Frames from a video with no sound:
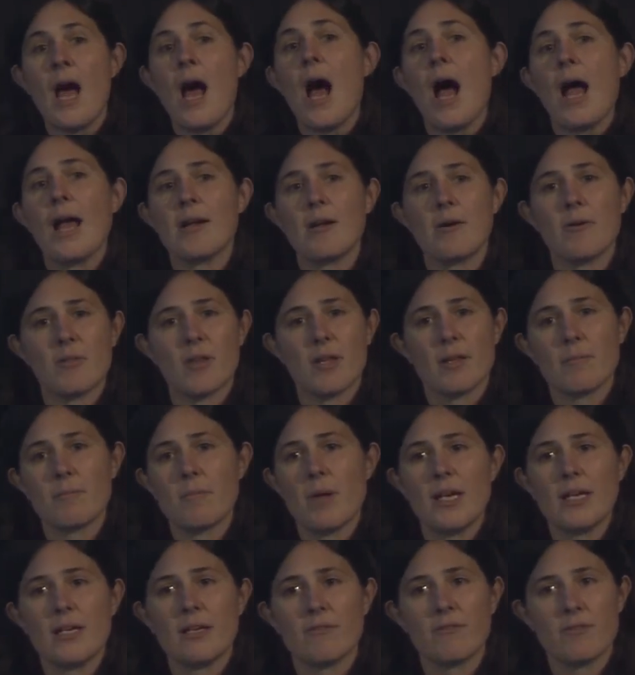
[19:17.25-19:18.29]
I know that
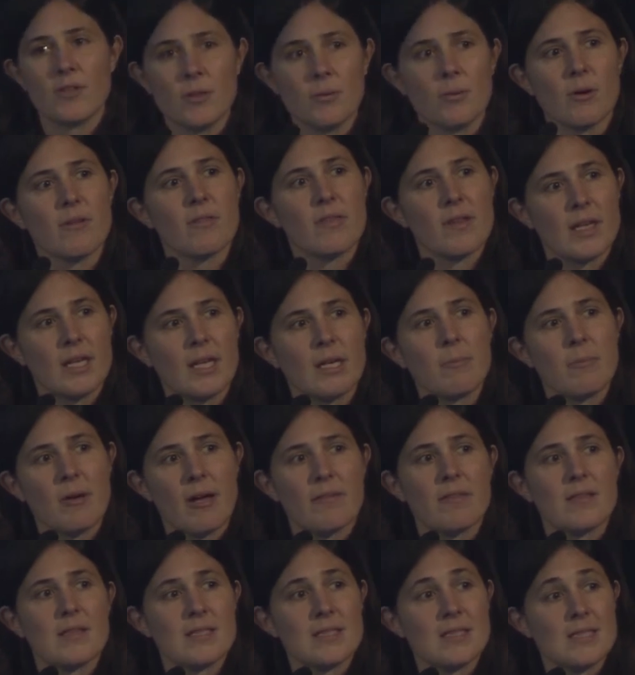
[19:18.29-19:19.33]
many of you are thinking
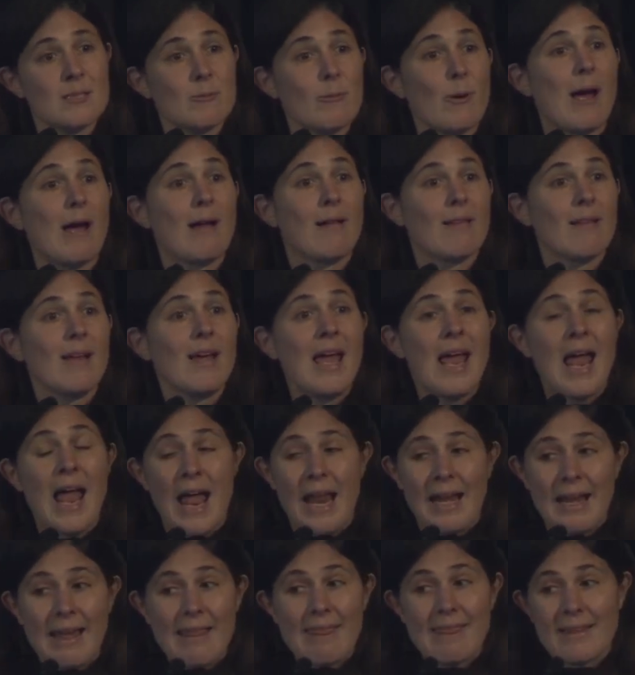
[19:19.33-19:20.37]
about this as well.
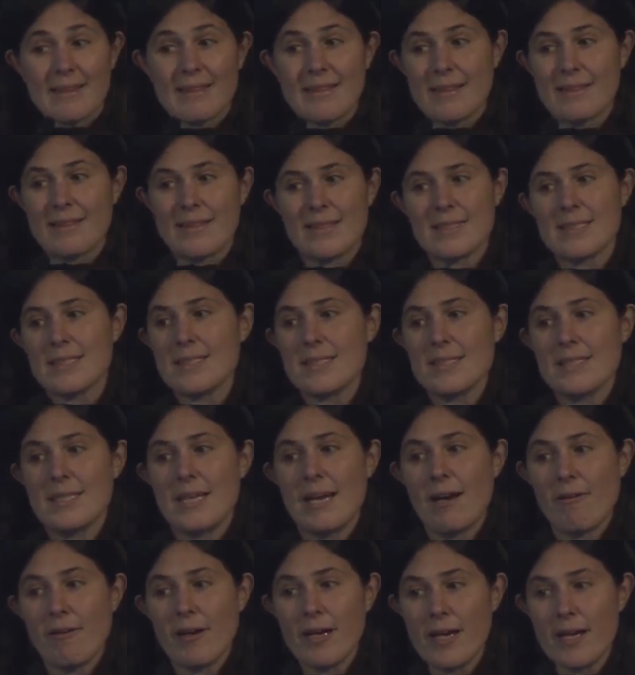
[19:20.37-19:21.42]
And I think that this is an
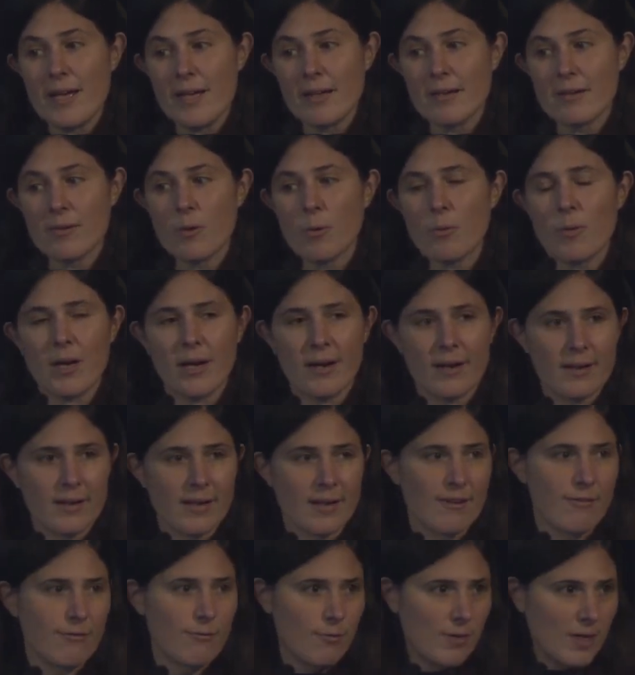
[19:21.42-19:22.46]
area where
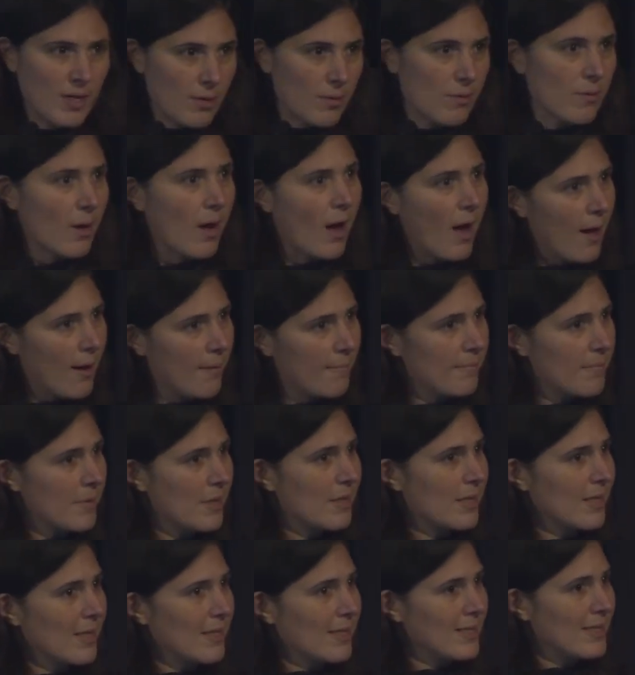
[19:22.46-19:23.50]
if we don't come
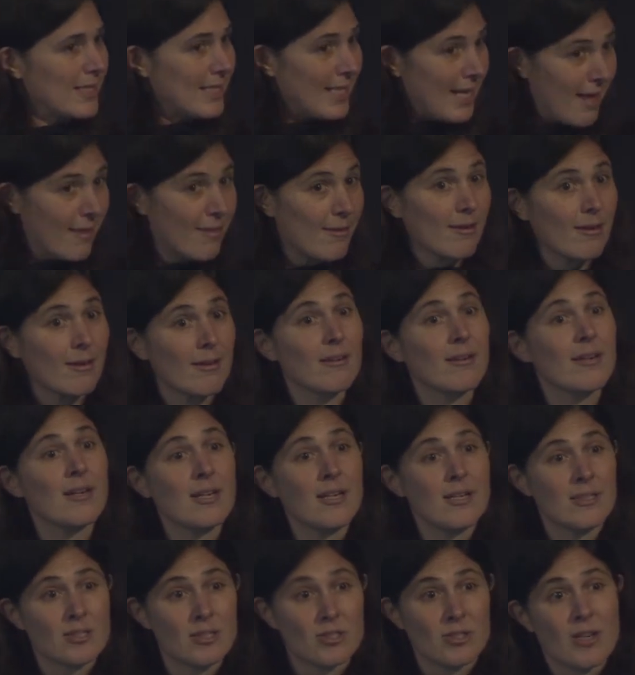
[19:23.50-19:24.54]
together
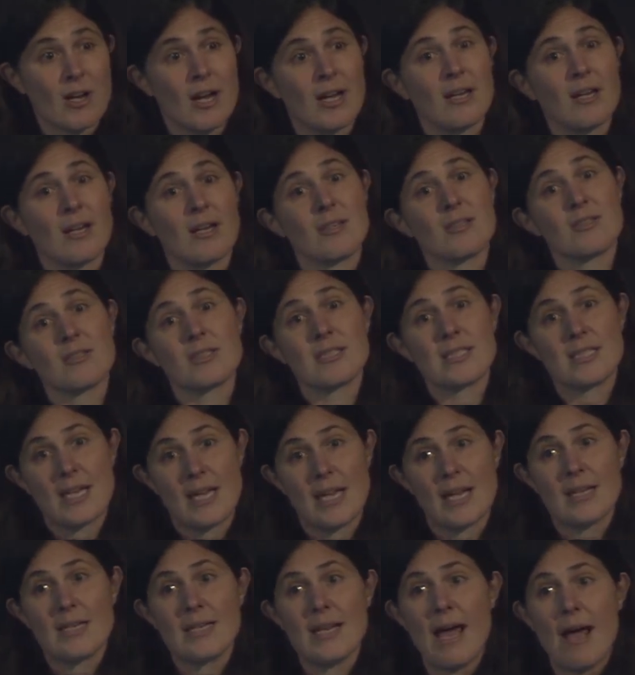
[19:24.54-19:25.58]
to try to
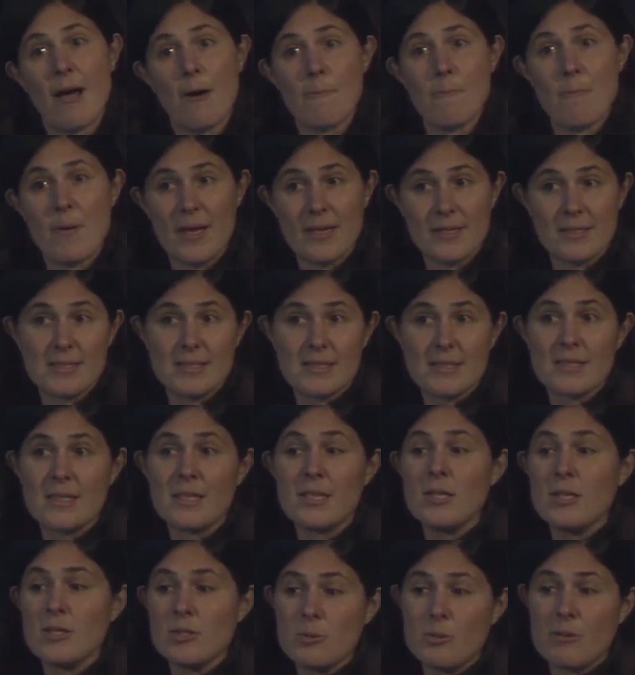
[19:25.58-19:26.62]
understand how best
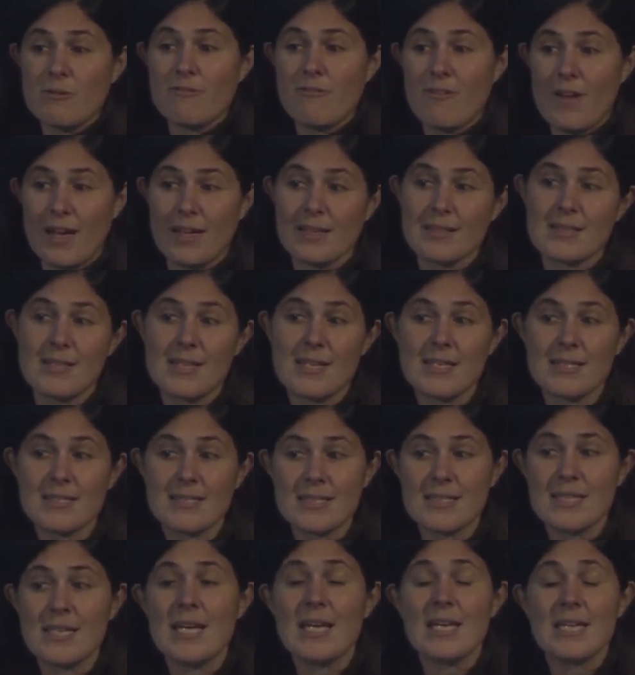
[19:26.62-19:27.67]
to affect this,
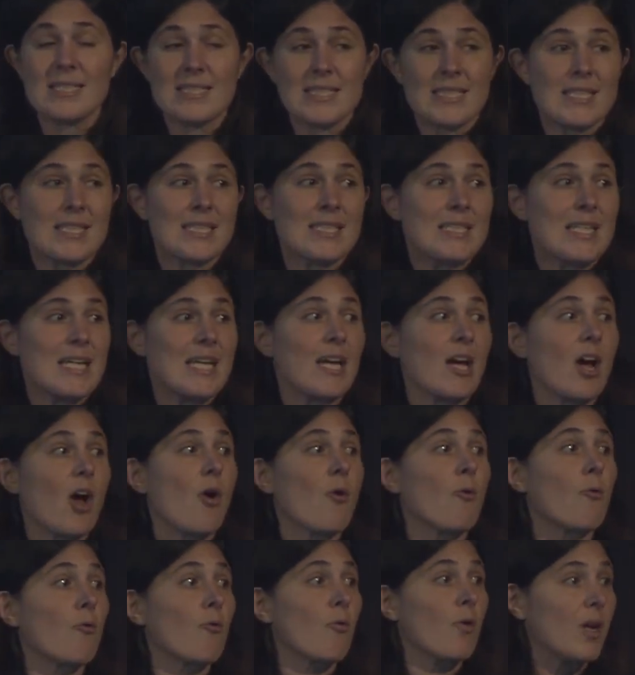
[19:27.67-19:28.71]
it's going to take a
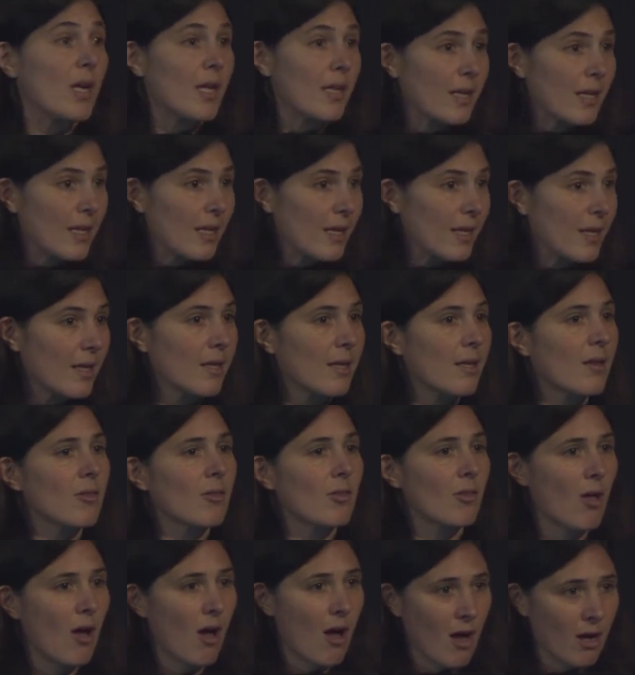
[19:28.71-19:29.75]
really
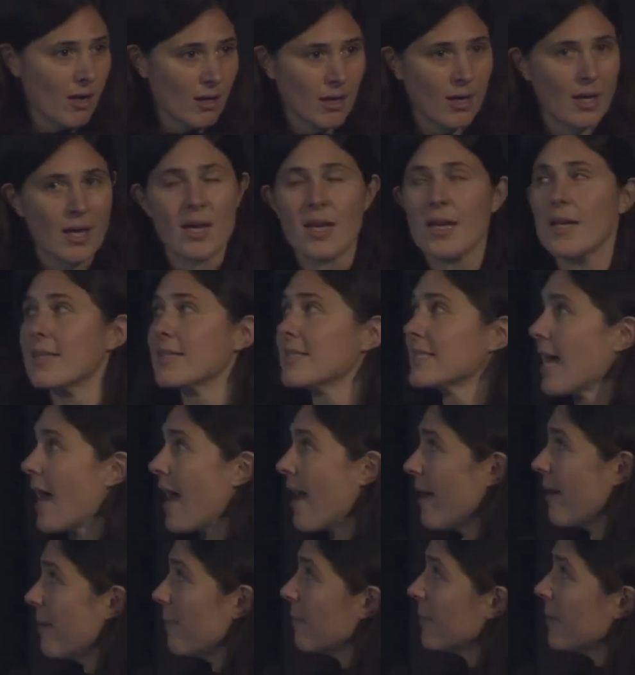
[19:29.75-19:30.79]
long
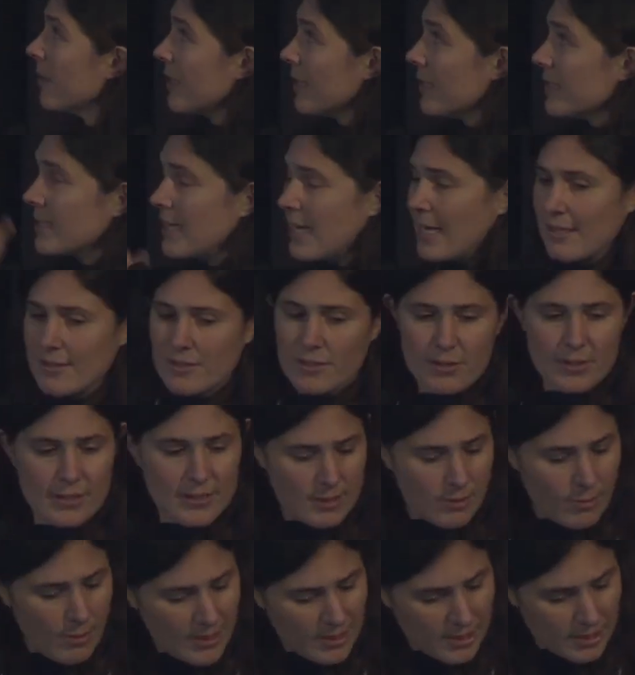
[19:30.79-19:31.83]
time to answer this
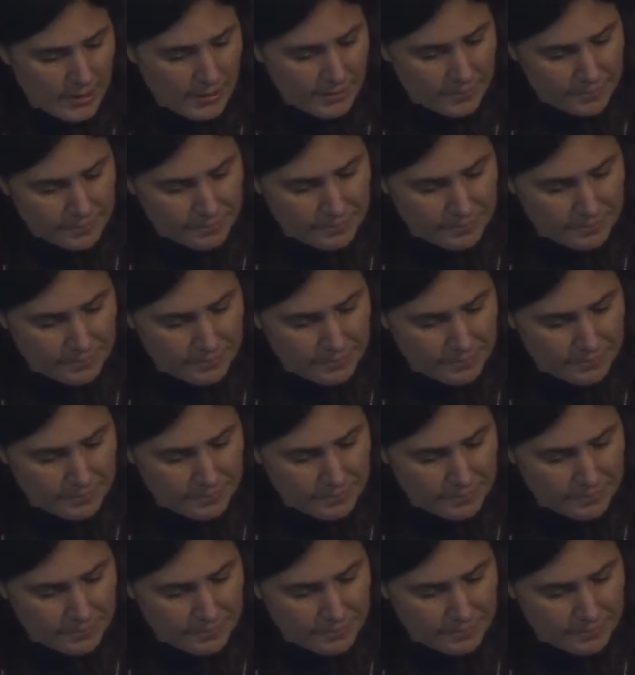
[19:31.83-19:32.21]
question.